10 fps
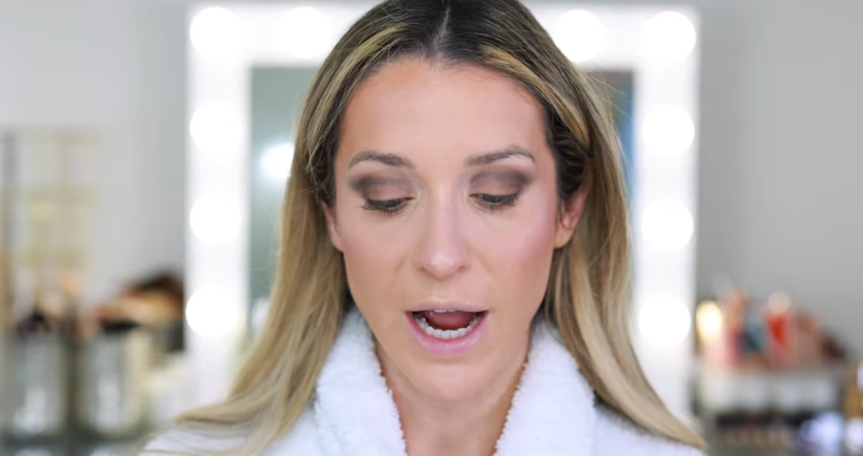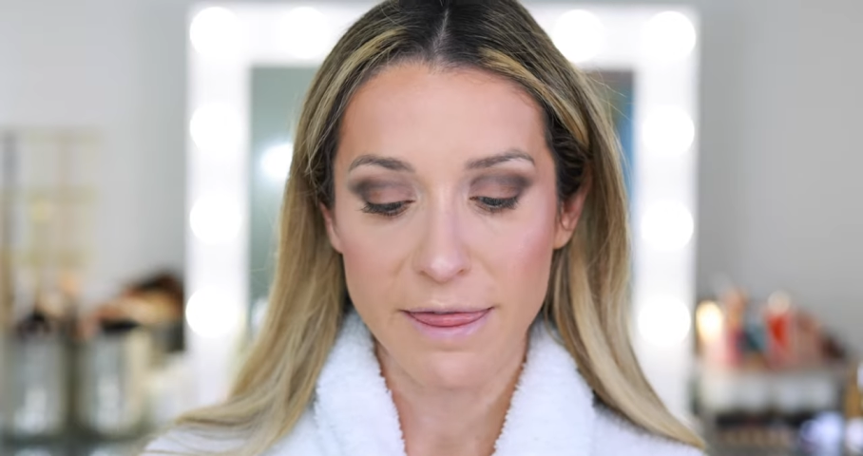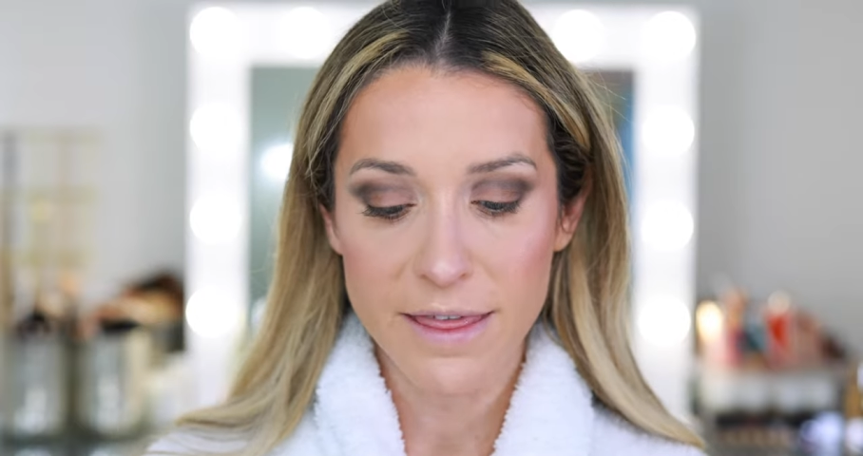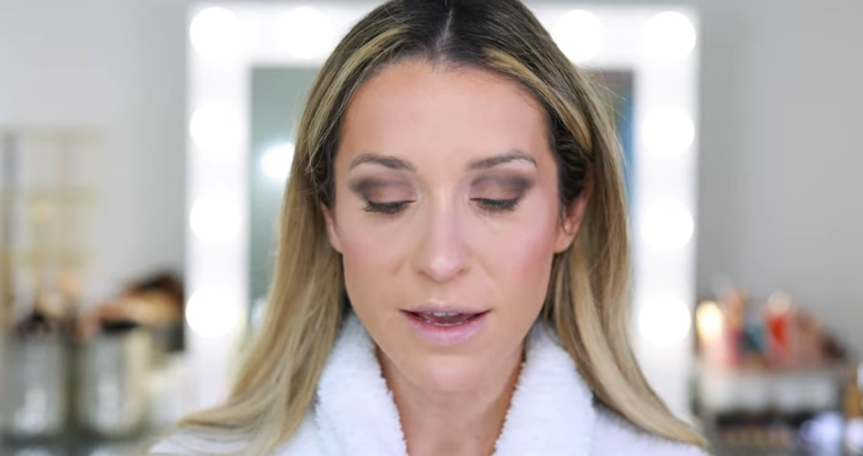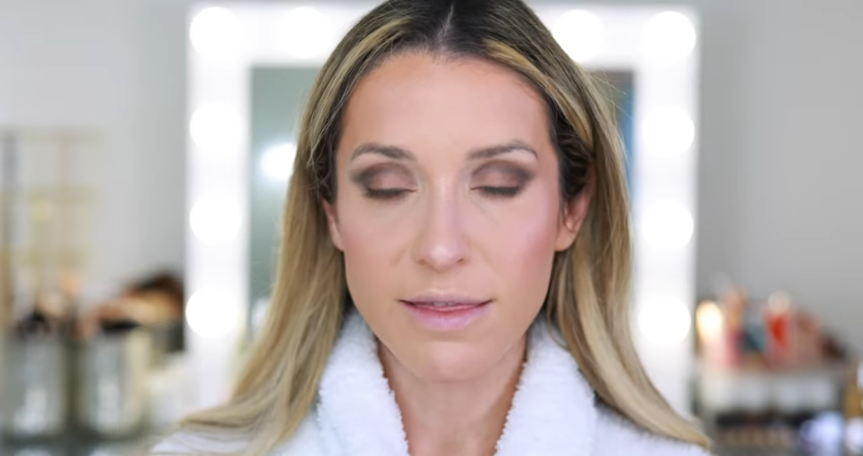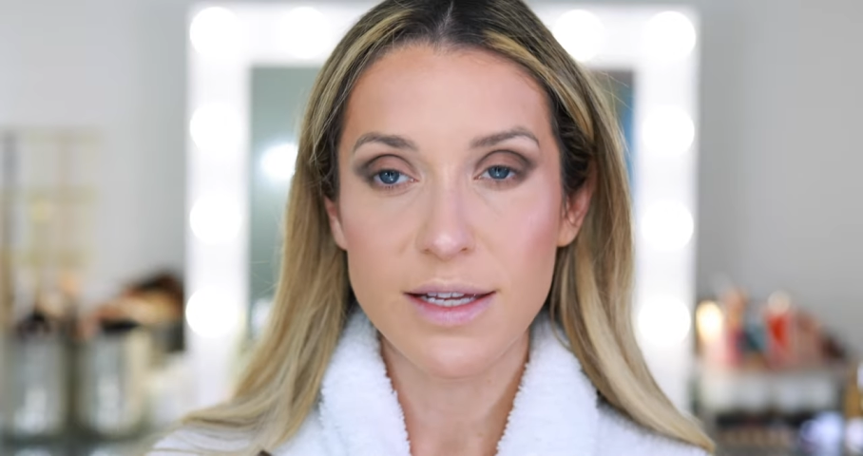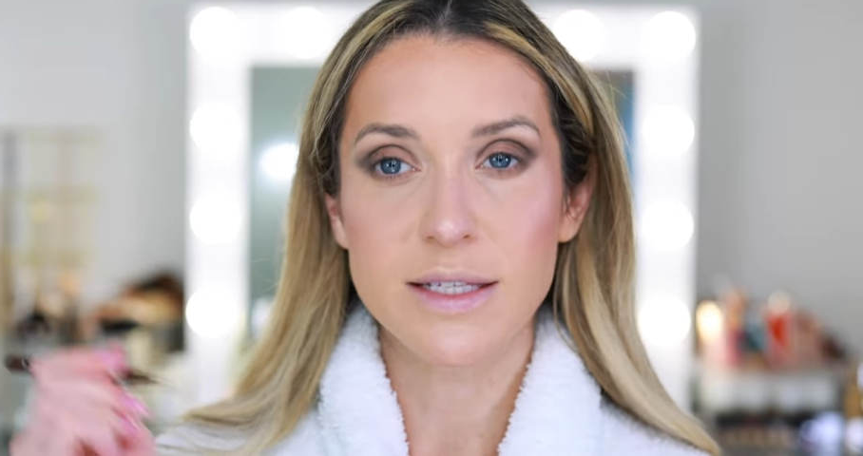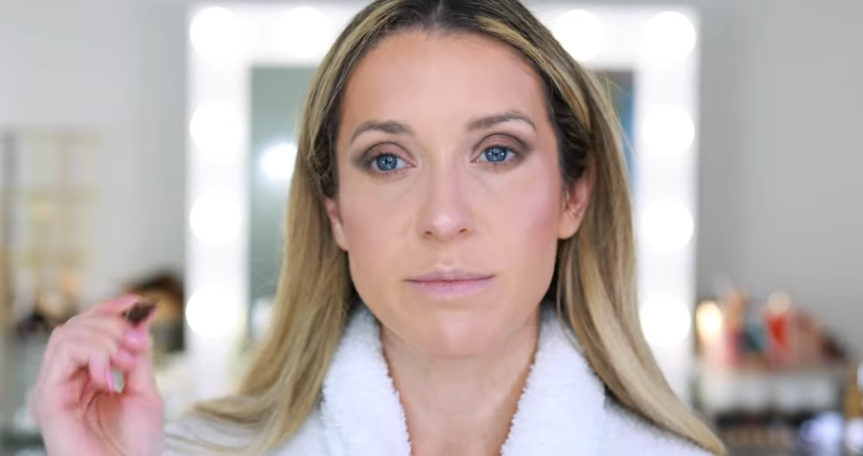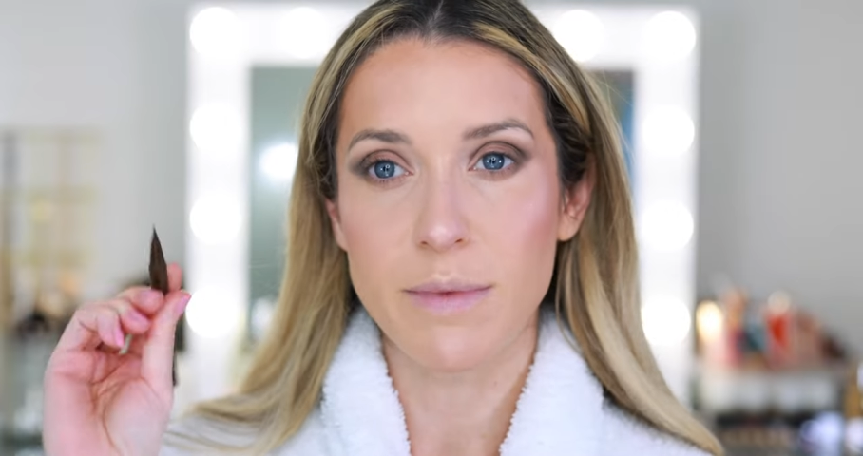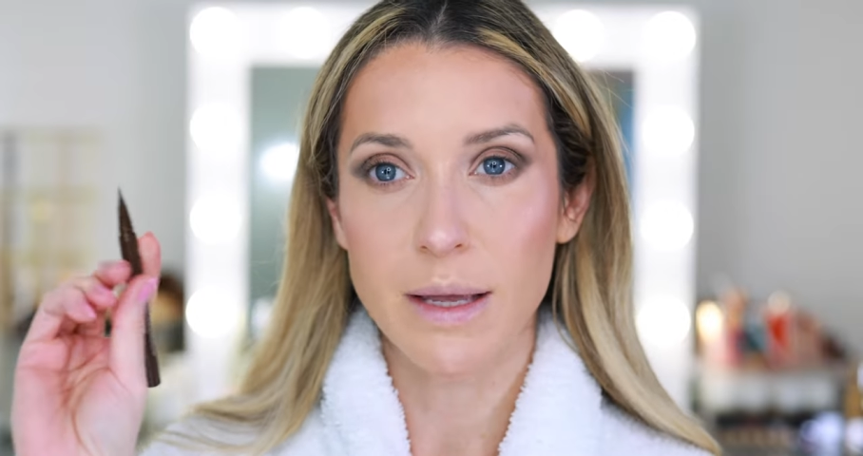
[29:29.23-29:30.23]
I think
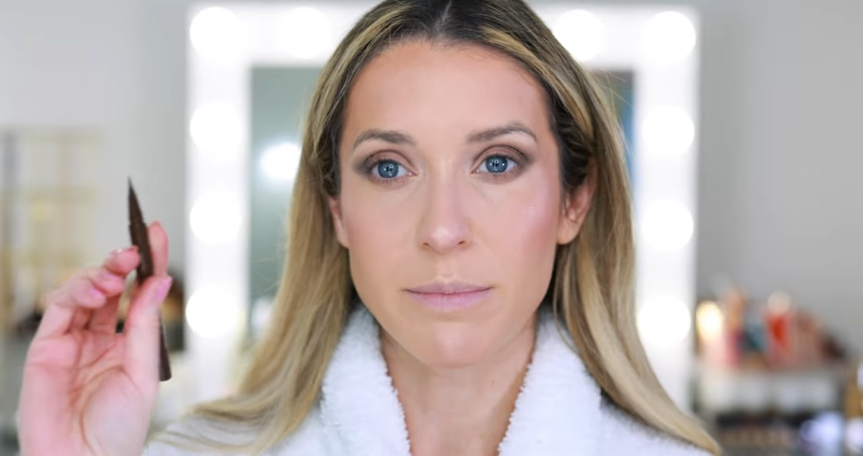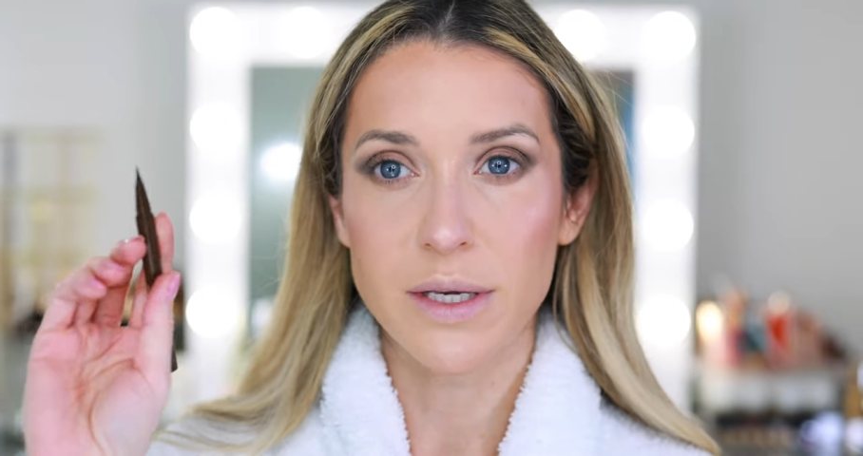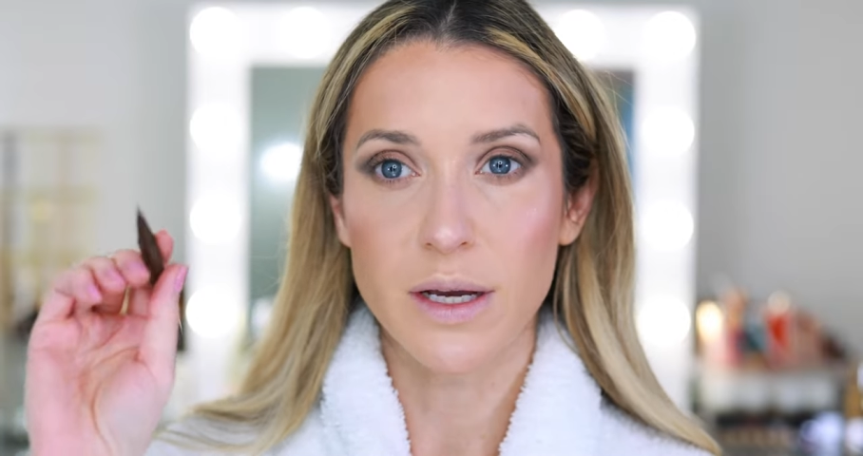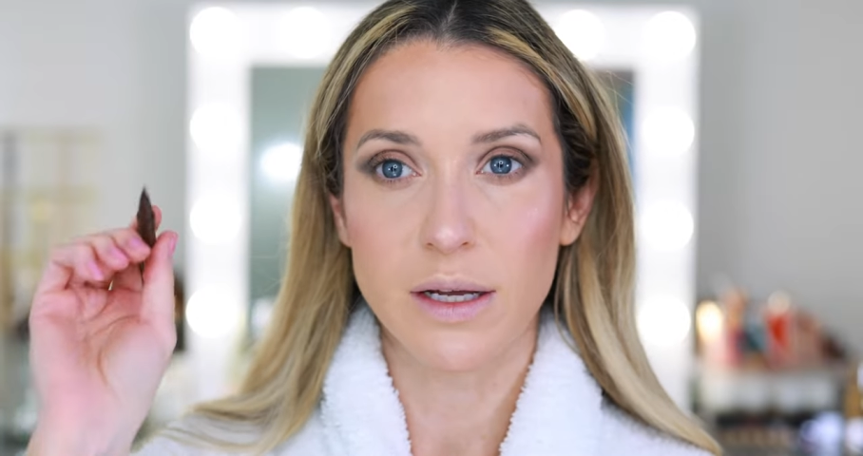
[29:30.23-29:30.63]
this might be